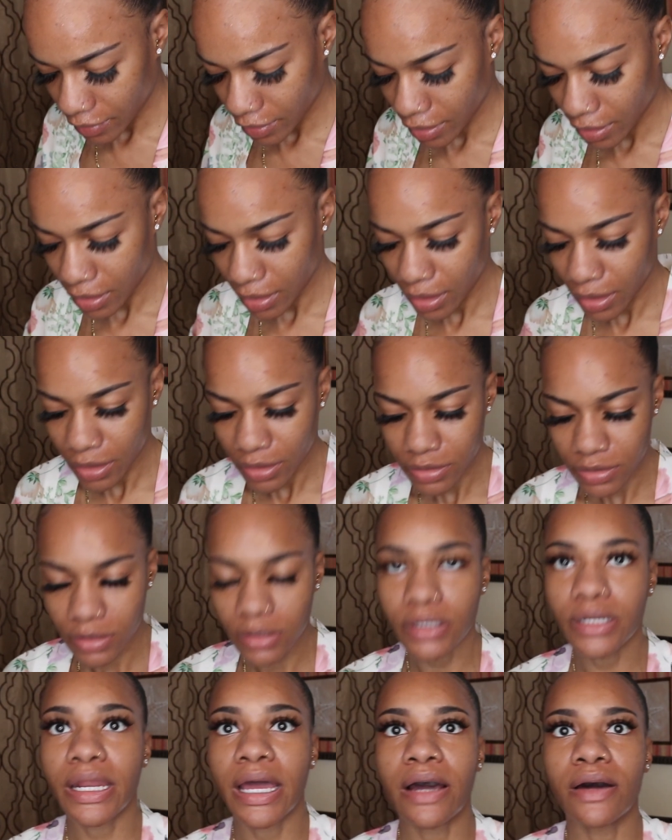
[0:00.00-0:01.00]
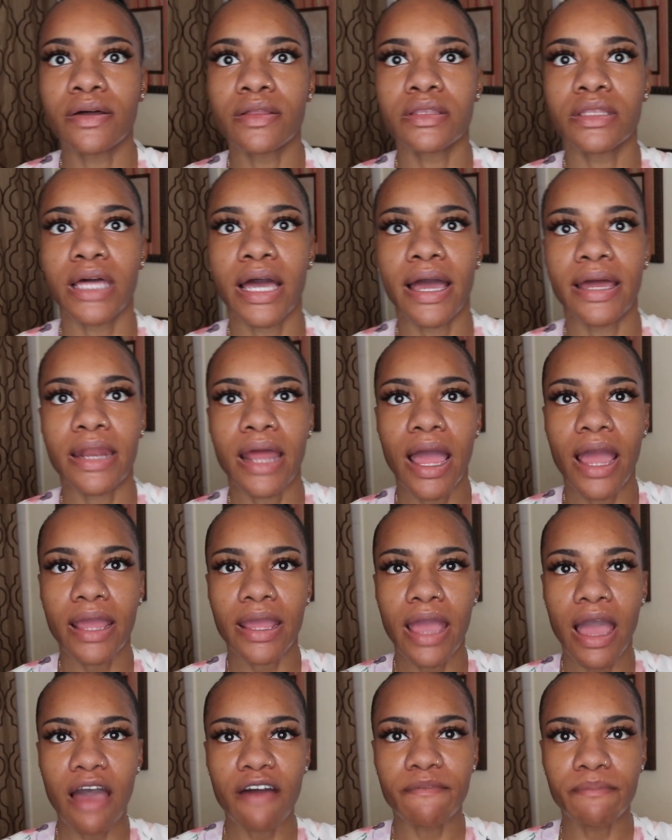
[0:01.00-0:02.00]
Okay, so now that
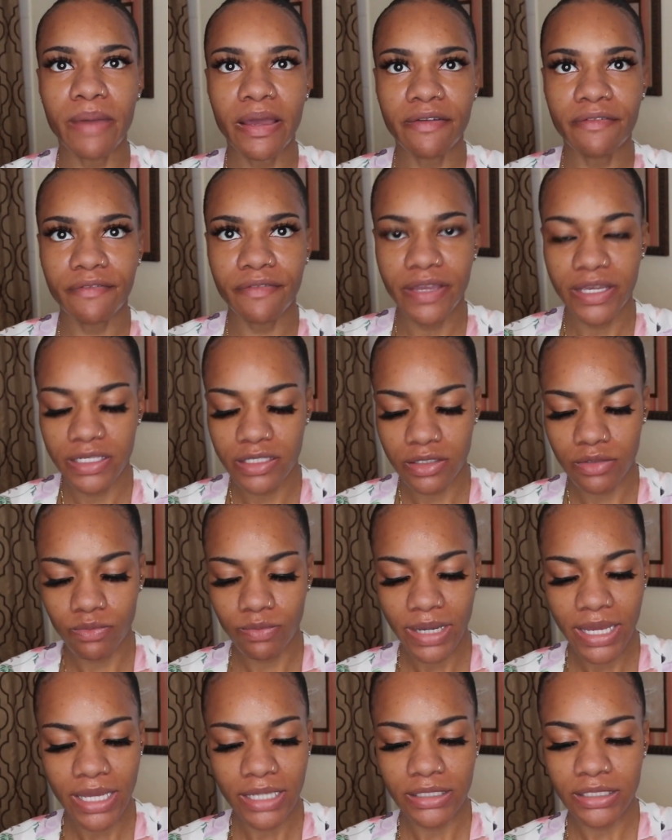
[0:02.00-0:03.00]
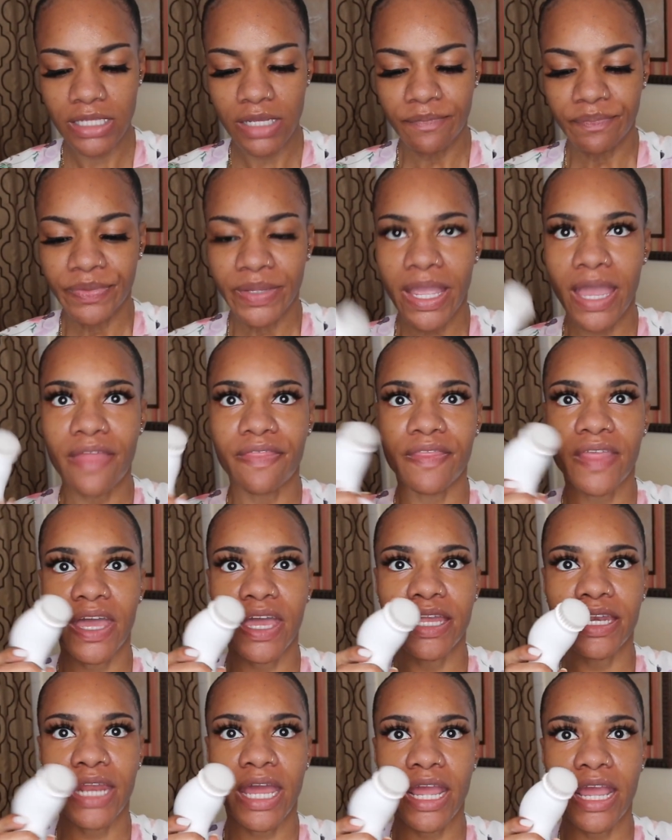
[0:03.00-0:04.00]
I have my face wet and
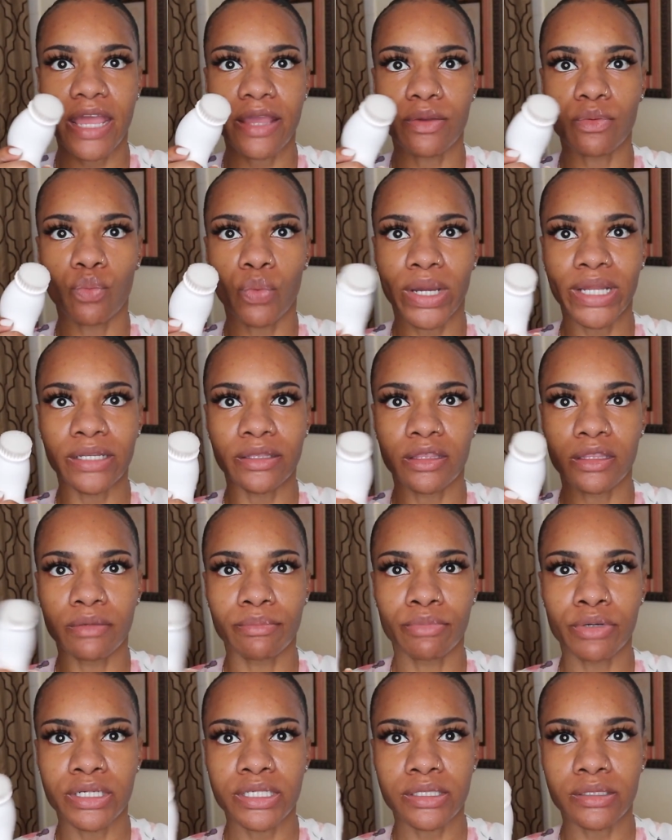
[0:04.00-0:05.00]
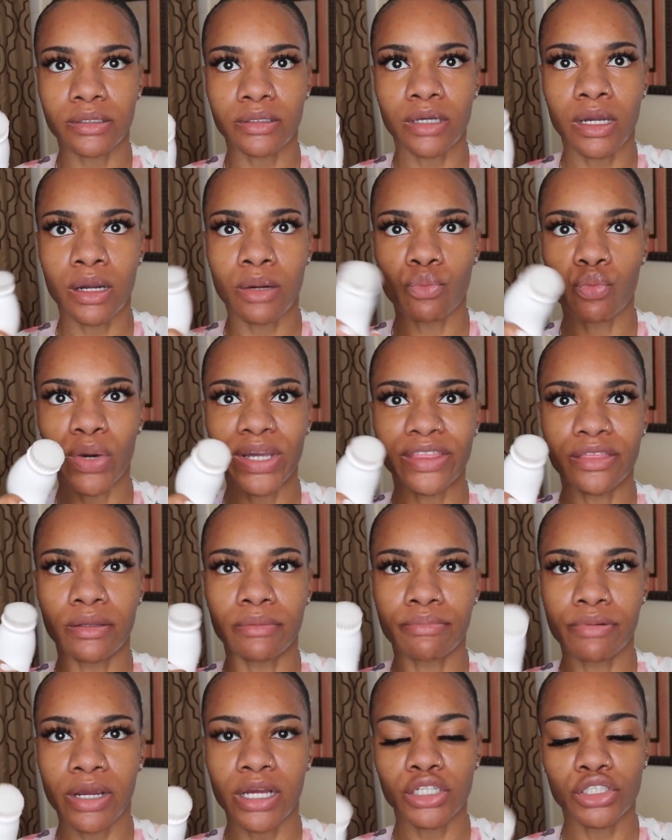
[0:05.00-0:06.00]
then I wet the
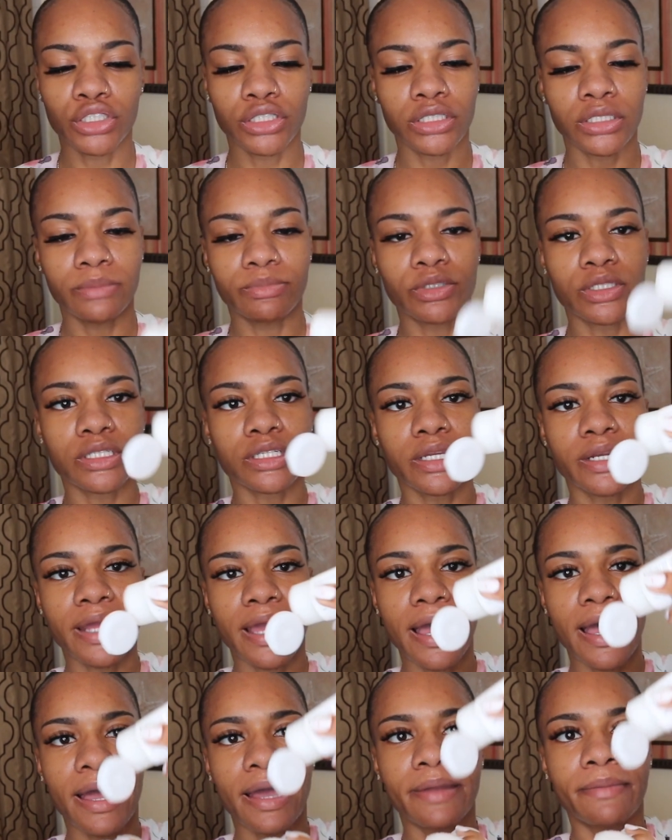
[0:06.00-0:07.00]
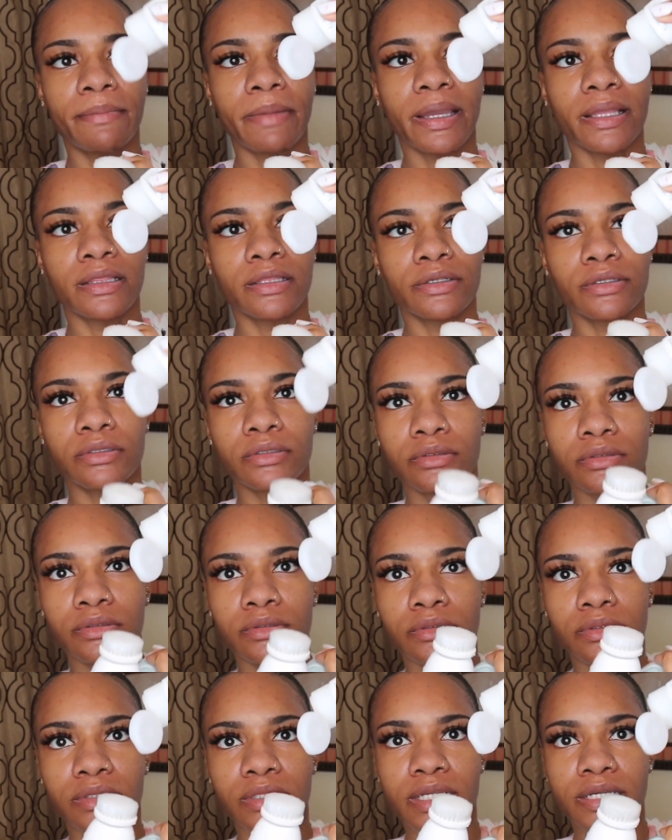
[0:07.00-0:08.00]
brush, I'm just gonna add my
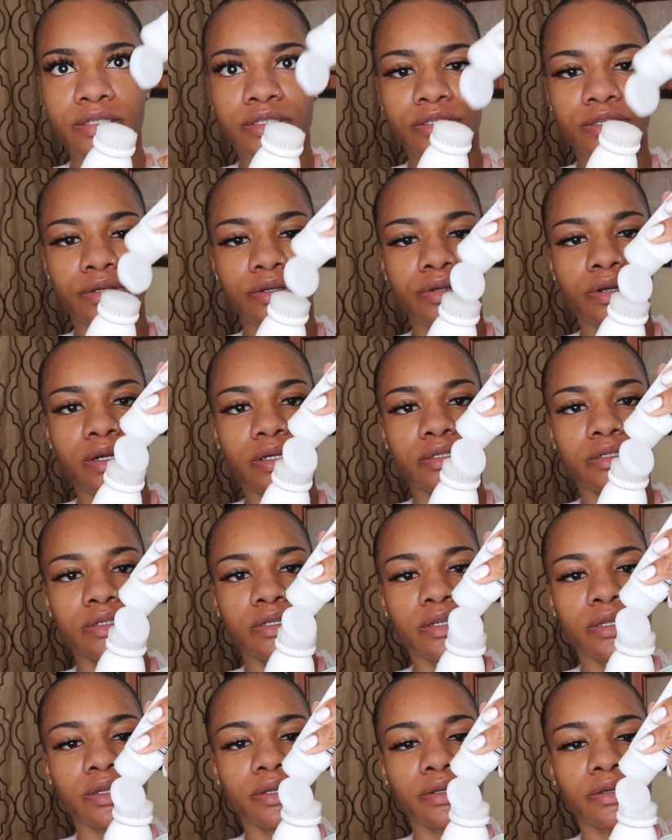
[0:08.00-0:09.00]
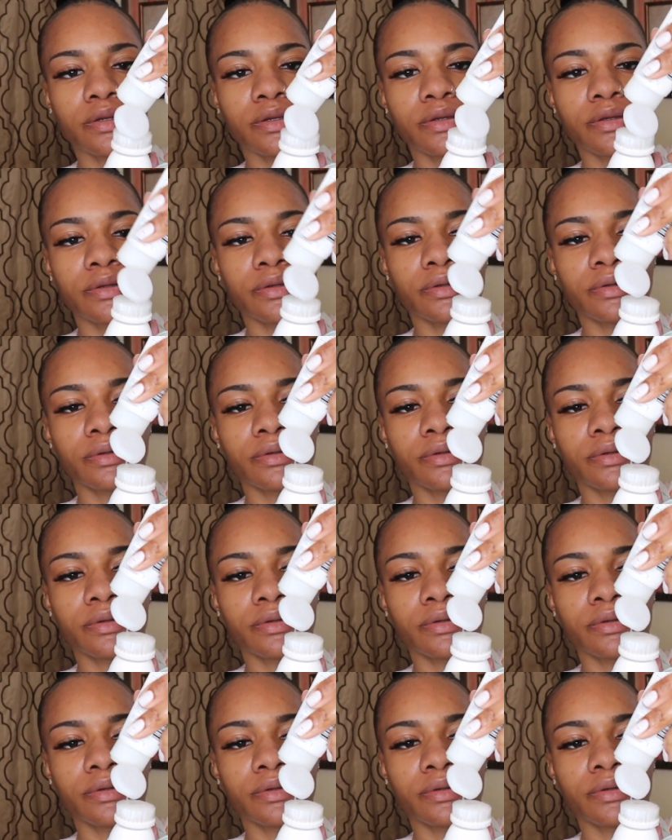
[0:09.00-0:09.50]
little cleanser on here.